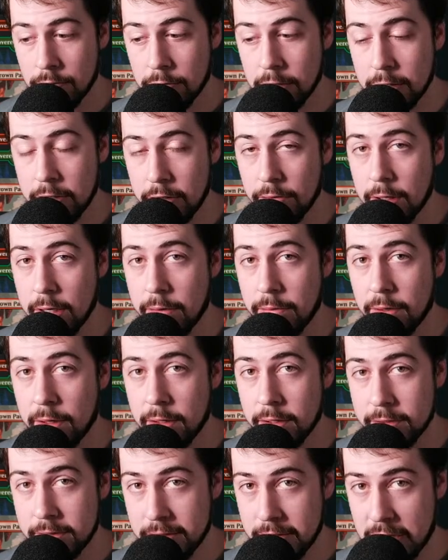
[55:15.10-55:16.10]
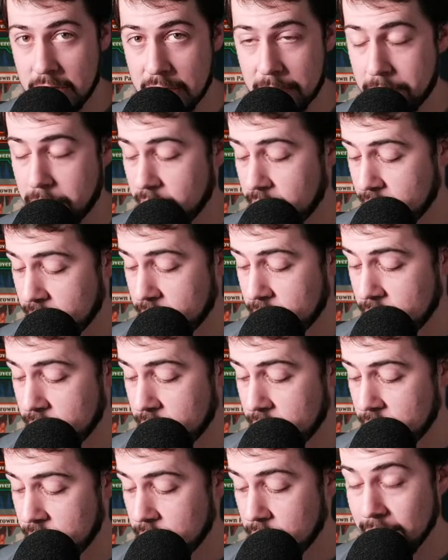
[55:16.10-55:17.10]
What do I want to stop?
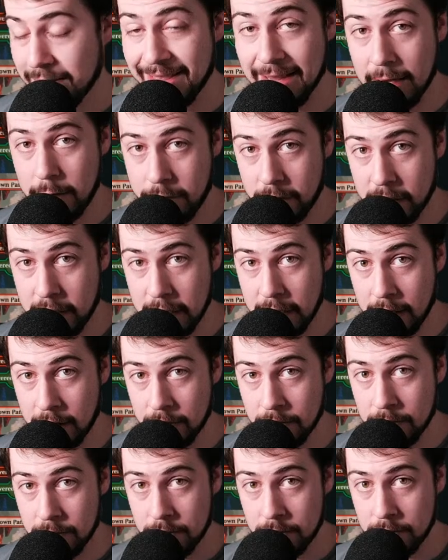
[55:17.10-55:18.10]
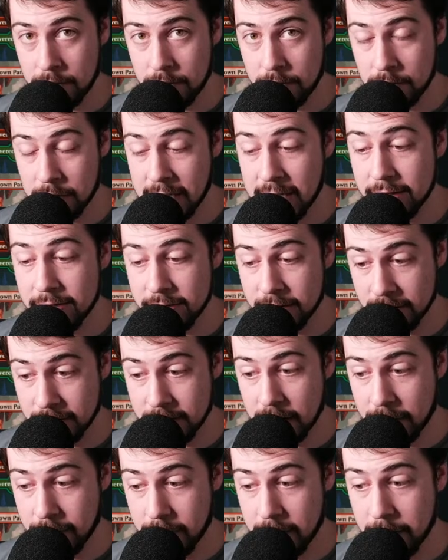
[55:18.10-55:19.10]
Life gain. That's the
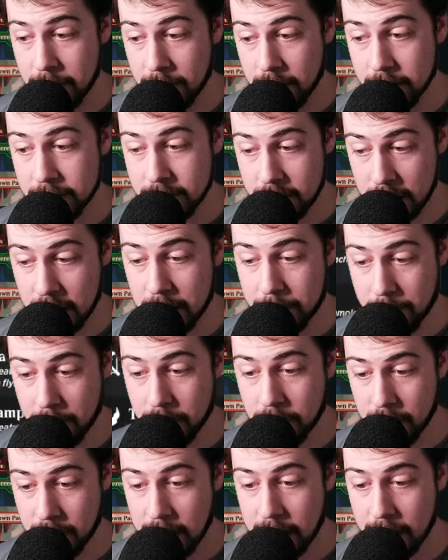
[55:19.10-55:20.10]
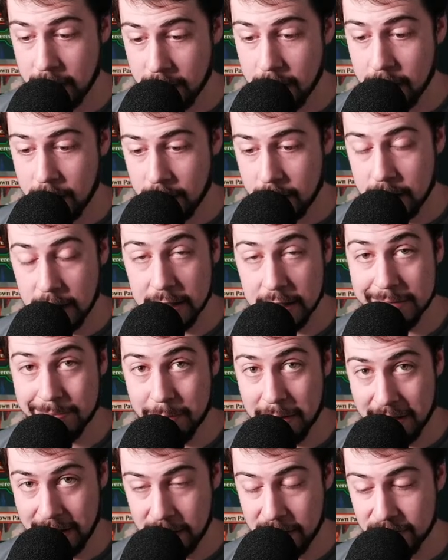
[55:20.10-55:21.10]
stuff I want to stop. Okay. Yes,
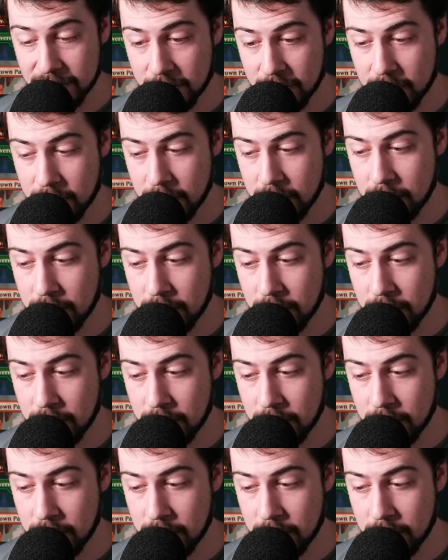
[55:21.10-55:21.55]
please.